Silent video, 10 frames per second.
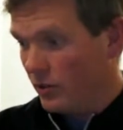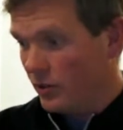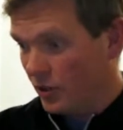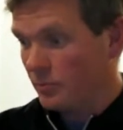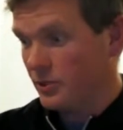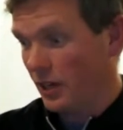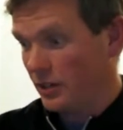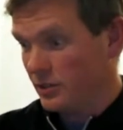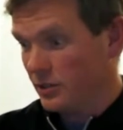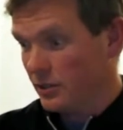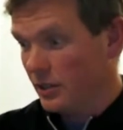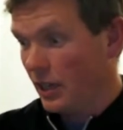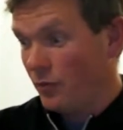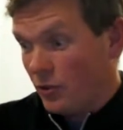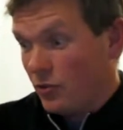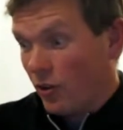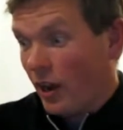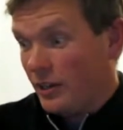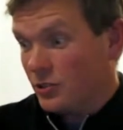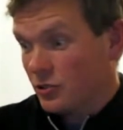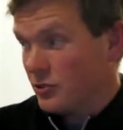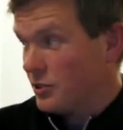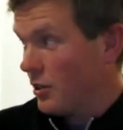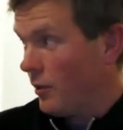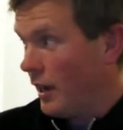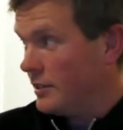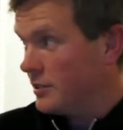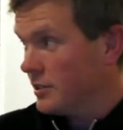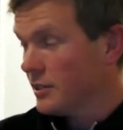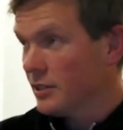the subject if you're creating a true silhouette.